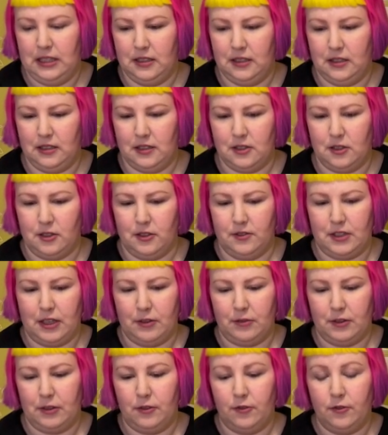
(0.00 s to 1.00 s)
sort of
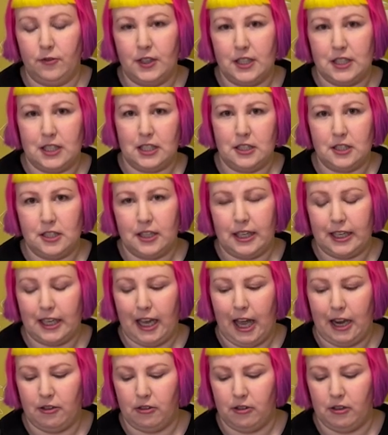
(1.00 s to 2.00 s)
definitely fits into that
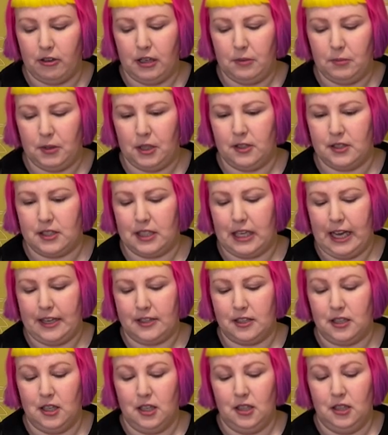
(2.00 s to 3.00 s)
category because it
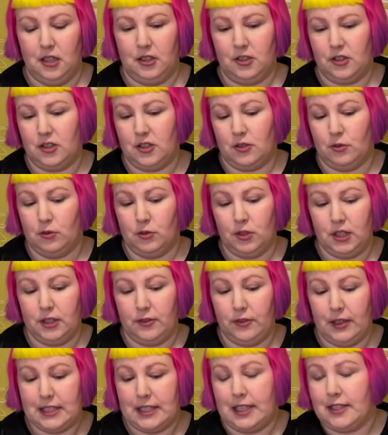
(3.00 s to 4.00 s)
has just really
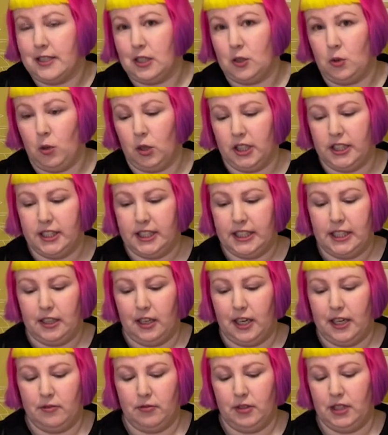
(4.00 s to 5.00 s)
fantastic quality.
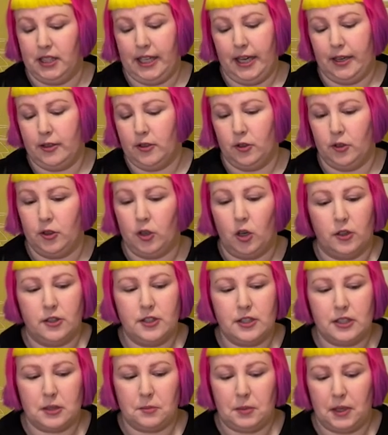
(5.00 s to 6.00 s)
I really had no
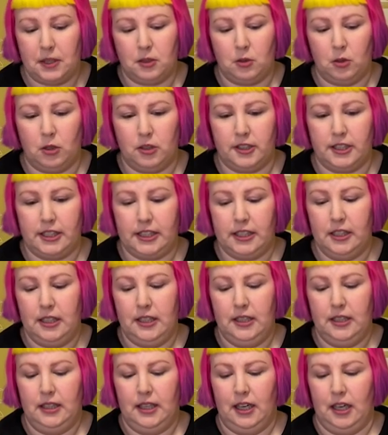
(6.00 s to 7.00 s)
cons about the quality.
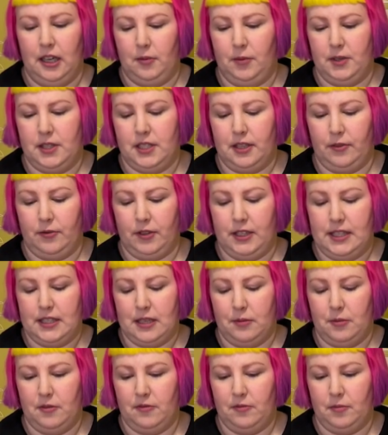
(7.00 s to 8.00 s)
It's definitely
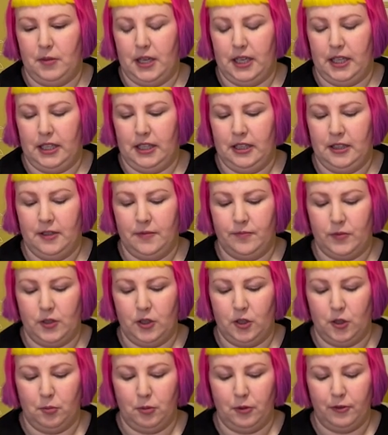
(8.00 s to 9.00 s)
some of my, you
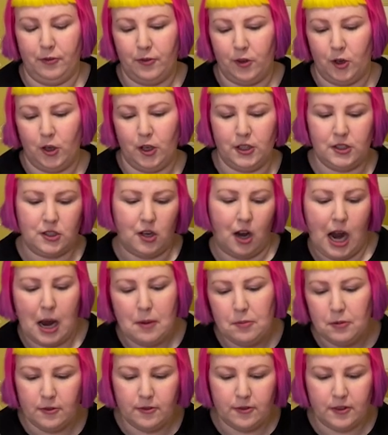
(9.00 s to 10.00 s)
know, preferred
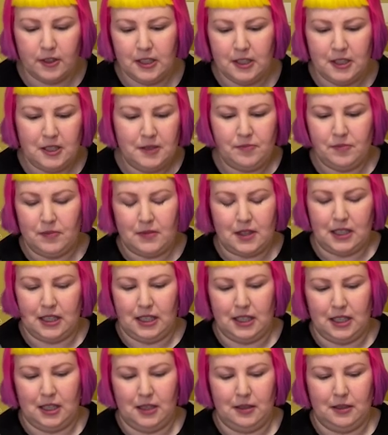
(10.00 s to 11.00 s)
type of,
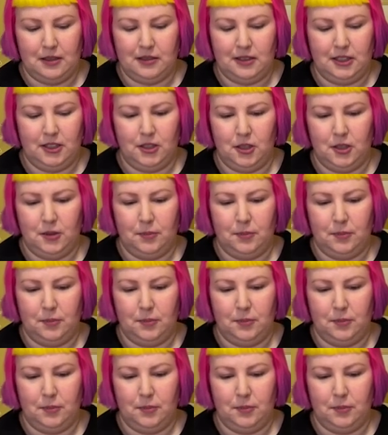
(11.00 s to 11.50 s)
you know,